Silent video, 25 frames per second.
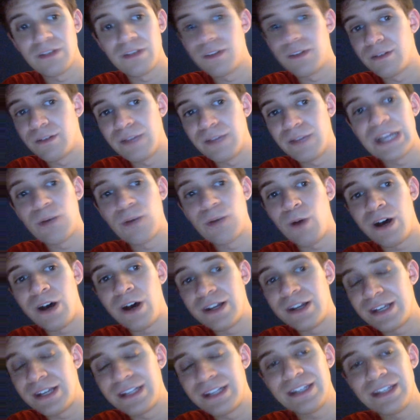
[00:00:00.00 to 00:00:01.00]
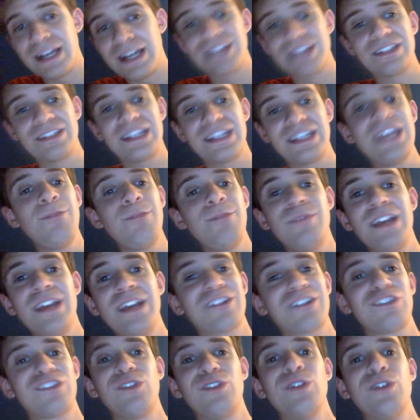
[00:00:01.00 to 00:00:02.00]
later on in the night to keep
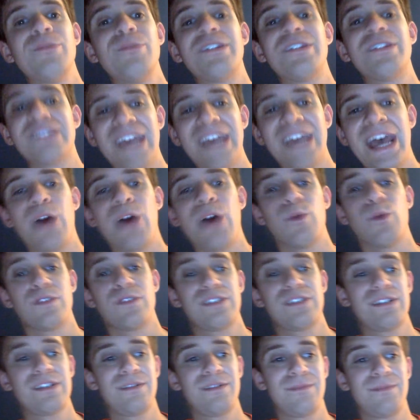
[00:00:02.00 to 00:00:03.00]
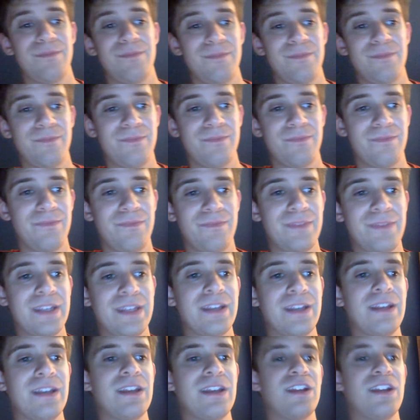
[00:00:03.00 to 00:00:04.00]
Dexter Lumis out.
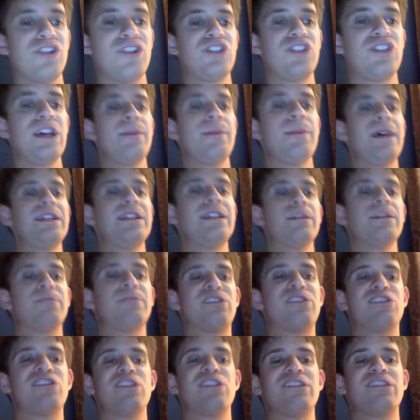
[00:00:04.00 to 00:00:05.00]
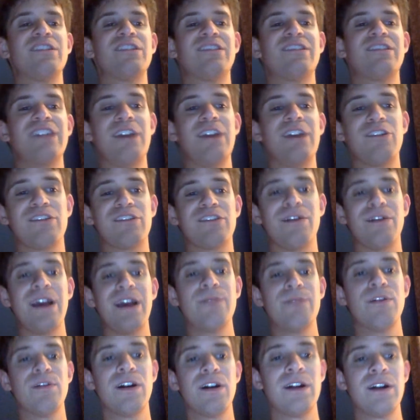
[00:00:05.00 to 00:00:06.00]
Ciampa ended up shushing Sarah
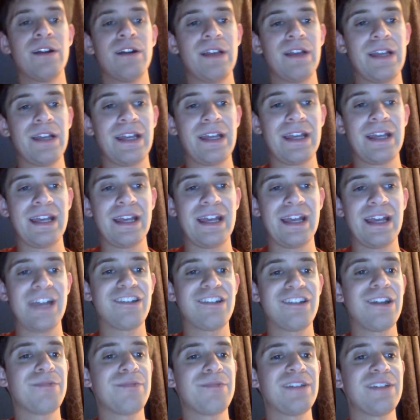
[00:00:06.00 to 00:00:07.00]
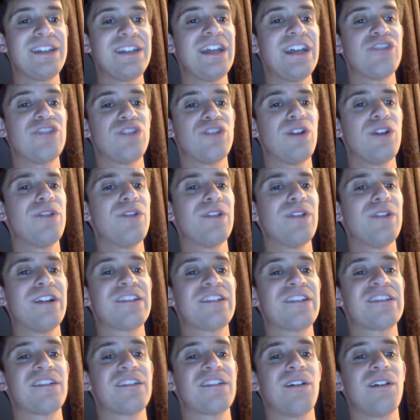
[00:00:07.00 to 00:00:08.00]
Schreiber, and she ended up saying that
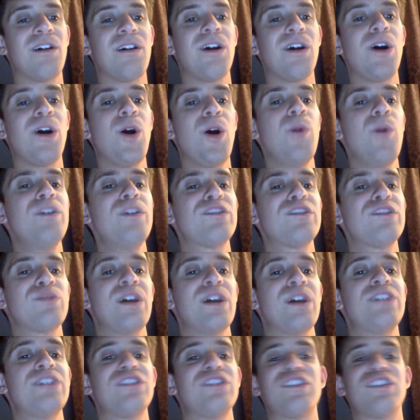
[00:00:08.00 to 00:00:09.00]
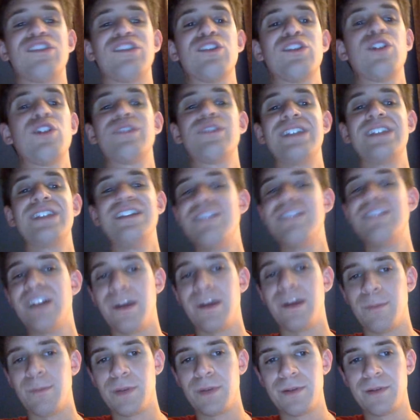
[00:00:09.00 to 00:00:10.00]
journalists are always trying to stir things up.